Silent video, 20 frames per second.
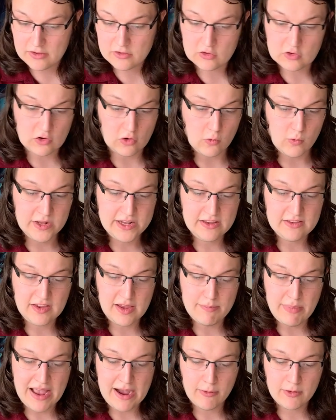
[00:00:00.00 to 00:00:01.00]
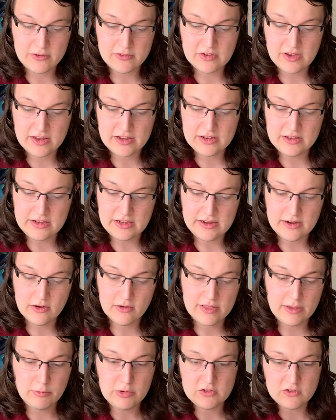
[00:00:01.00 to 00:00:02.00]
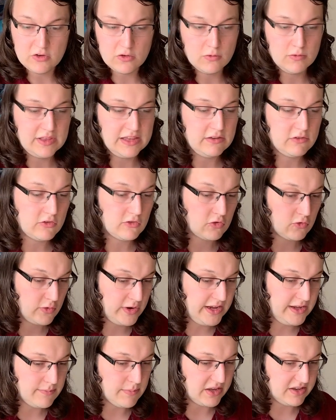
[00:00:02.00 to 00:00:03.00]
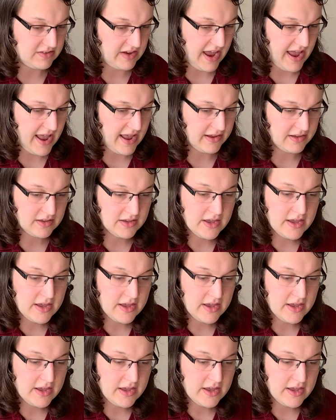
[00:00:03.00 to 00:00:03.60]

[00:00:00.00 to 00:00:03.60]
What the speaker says: So what is a power set in here that would do the scream attack?